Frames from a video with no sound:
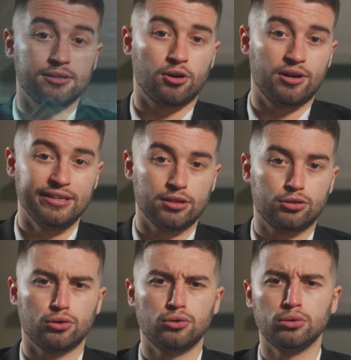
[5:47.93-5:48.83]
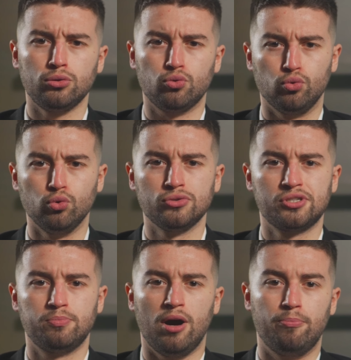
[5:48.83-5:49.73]
are internal
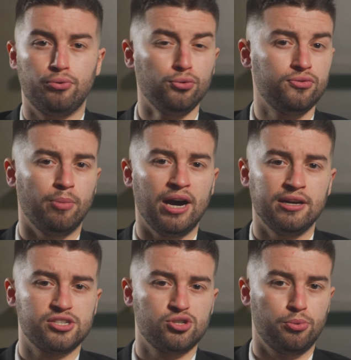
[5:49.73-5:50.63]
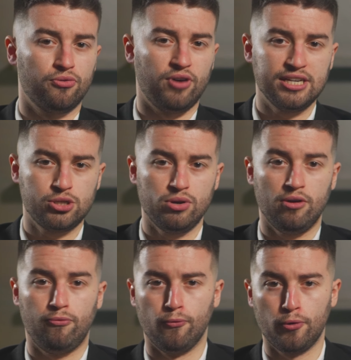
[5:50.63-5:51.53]
rules approved by a supervisory
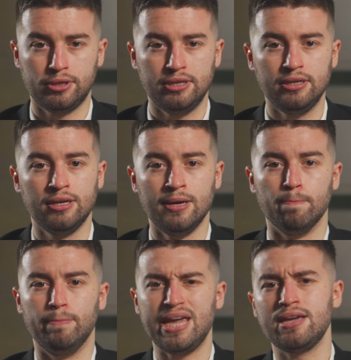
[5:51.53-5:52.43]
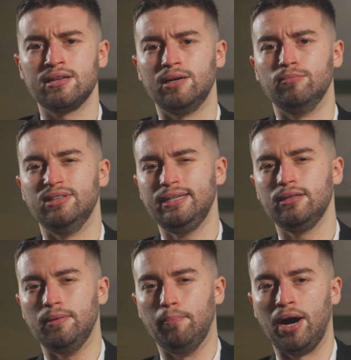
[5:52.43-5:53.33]
authority, making them
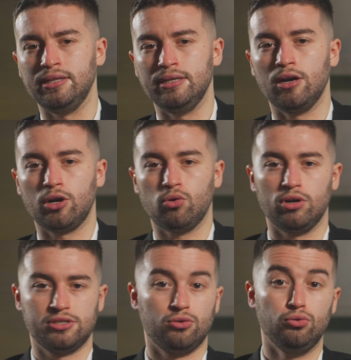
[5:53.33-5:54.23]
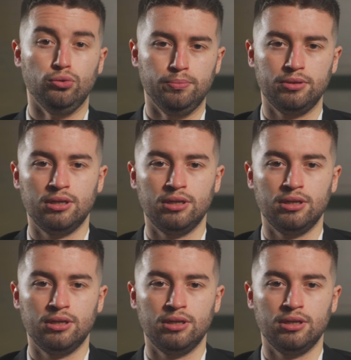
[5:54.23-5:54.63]
legally binding across the group,